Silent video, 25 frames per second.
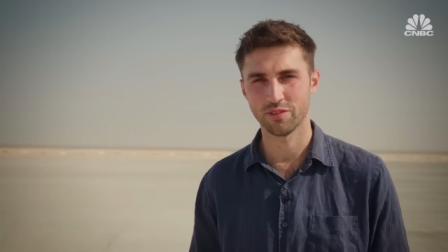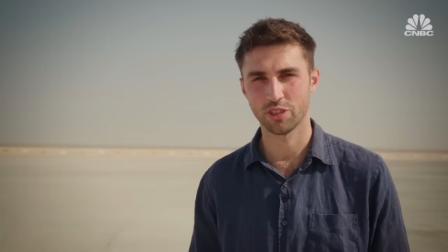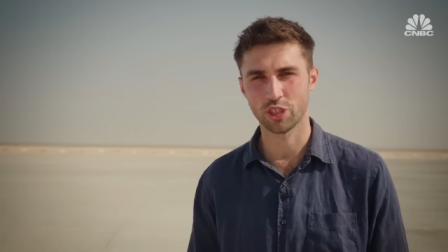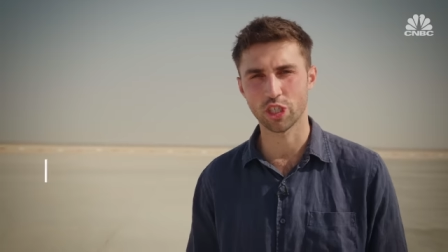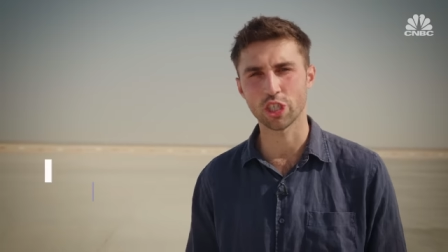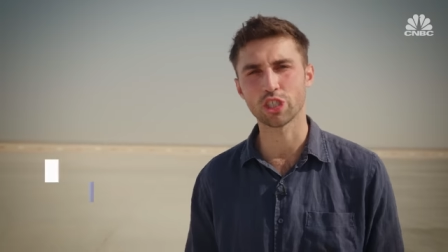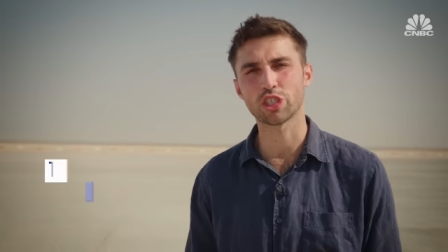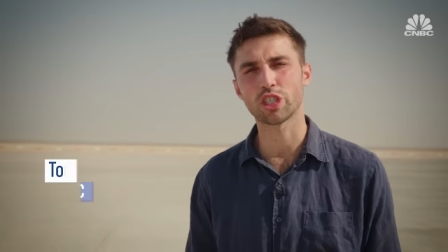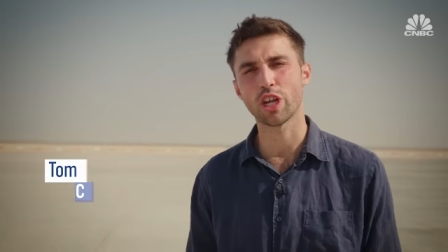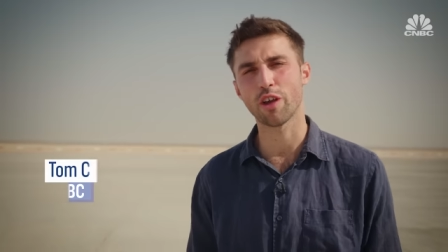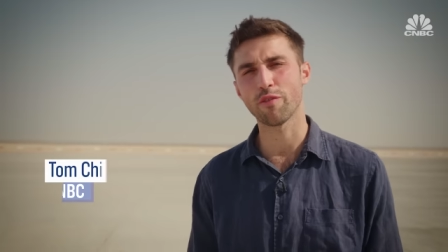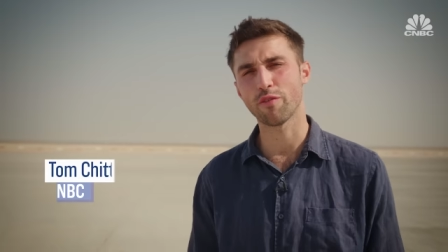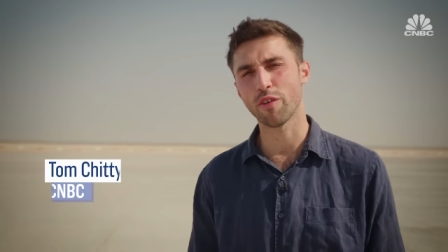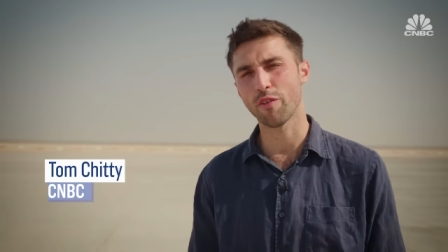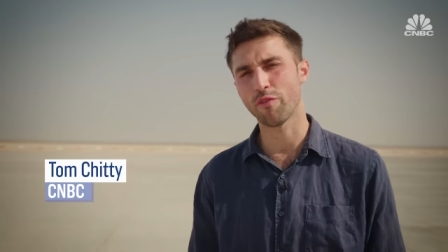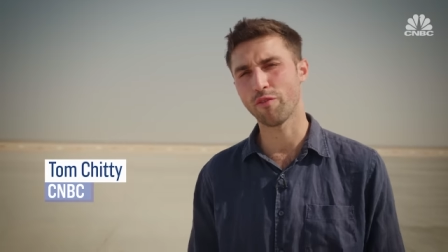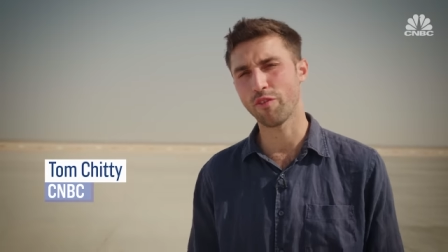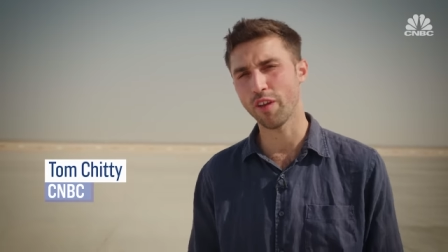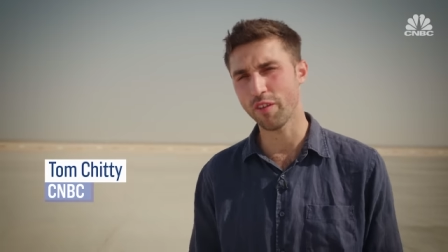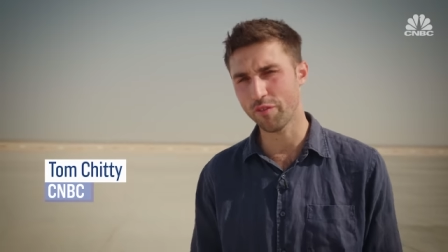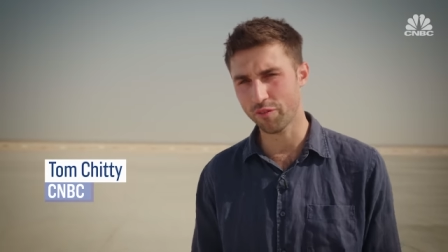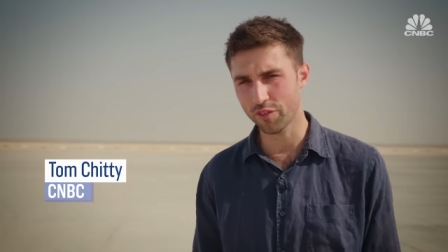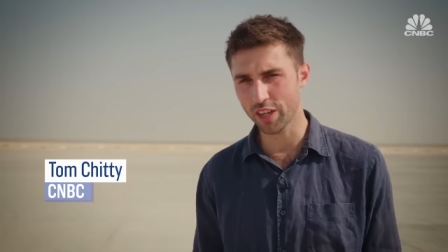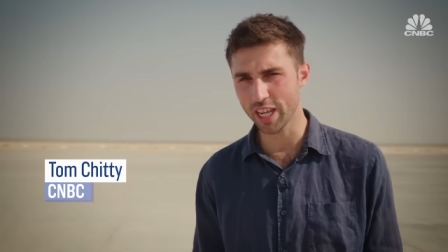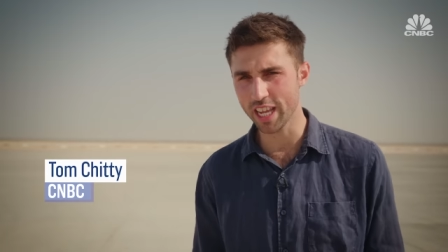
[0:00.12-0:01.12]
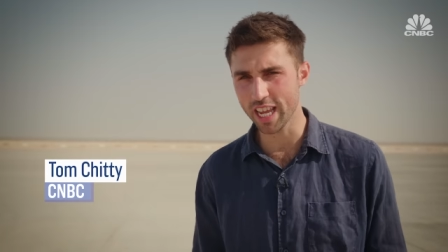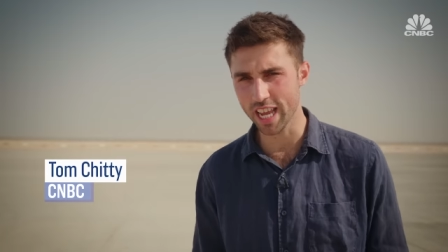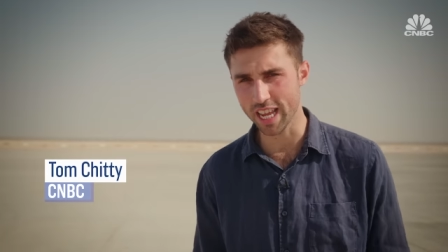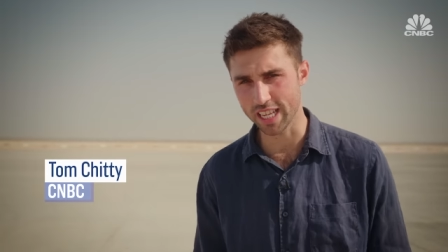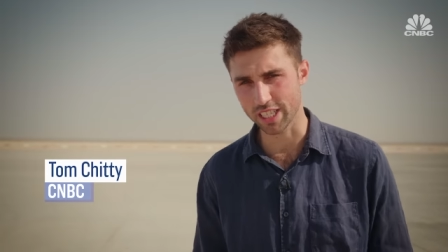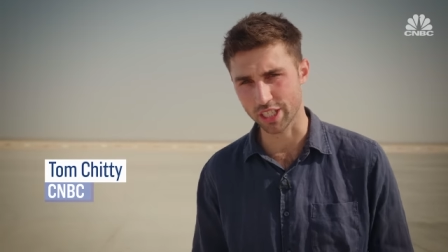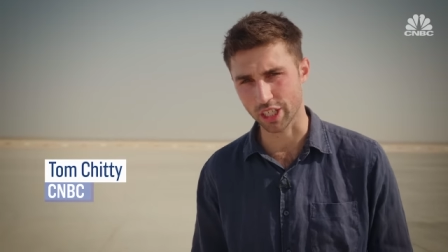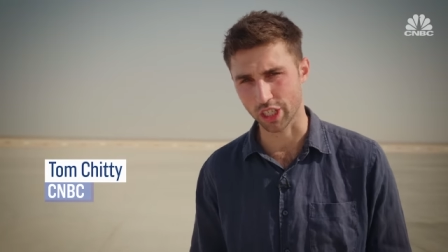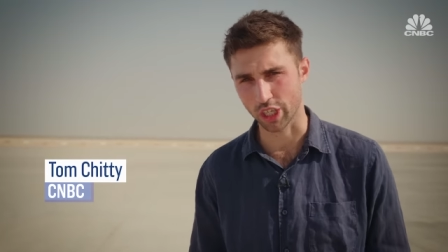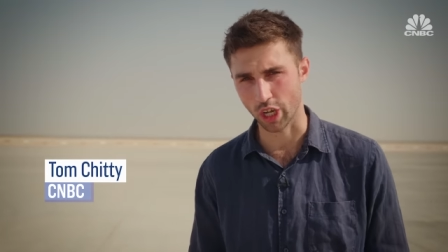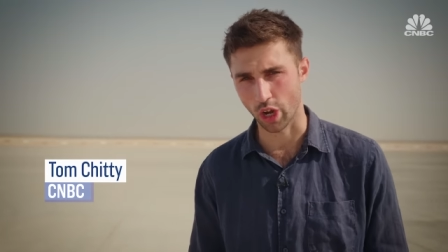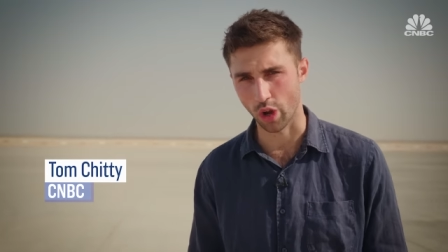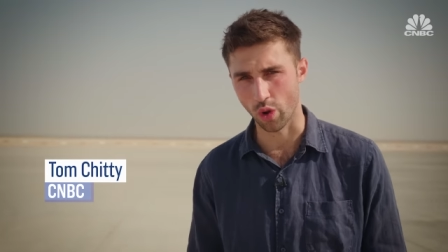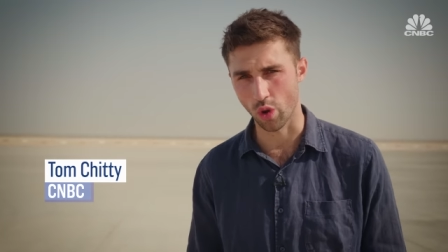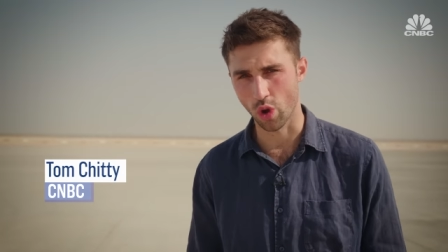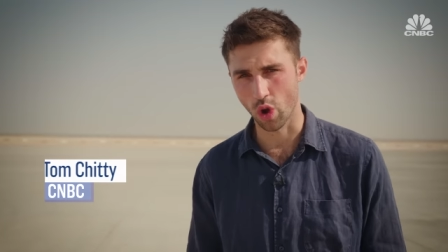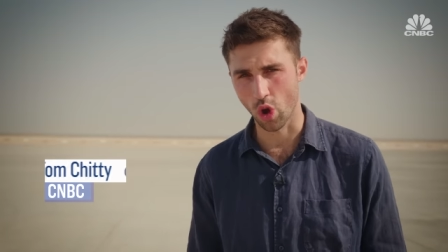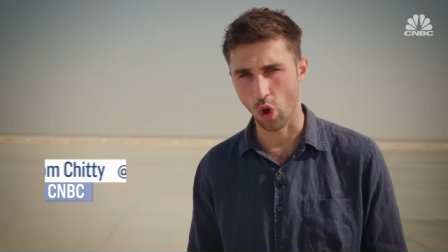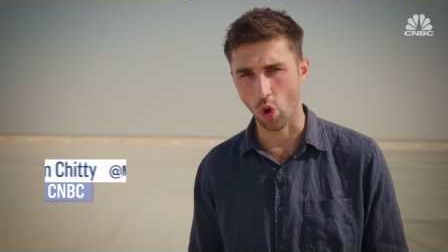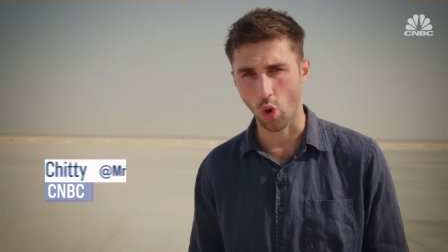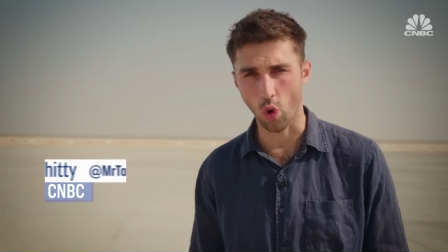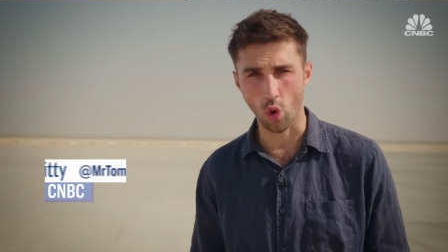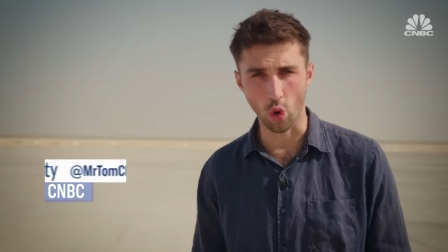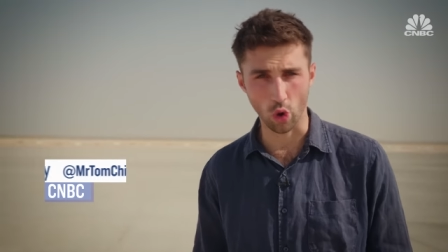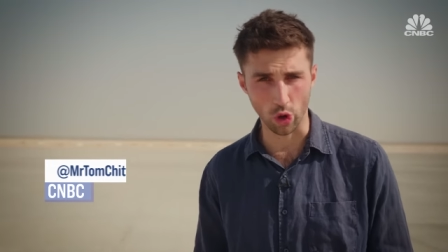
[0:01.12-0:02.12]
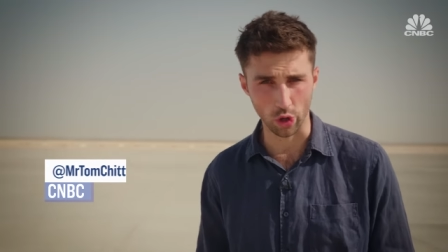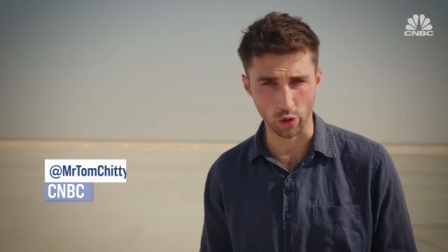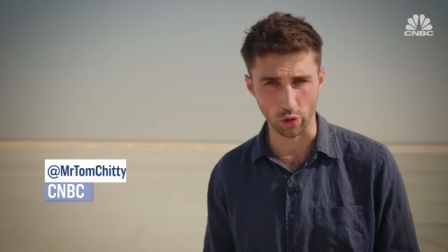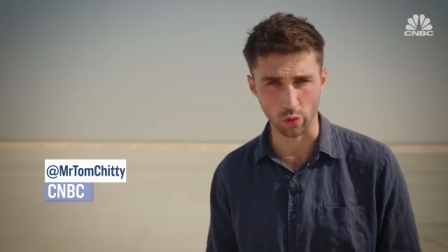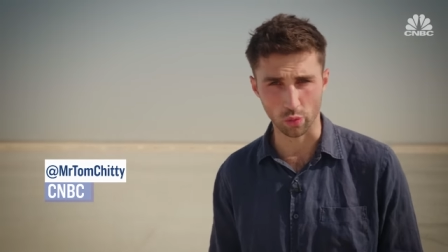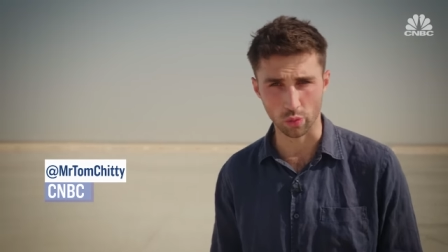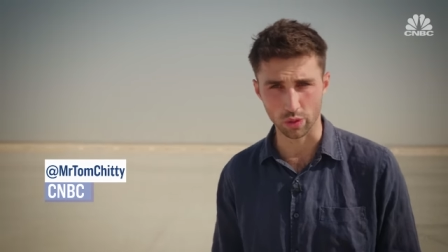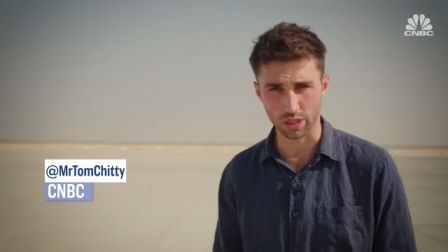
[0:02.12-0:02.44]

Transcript: Just over fifty years ago, oil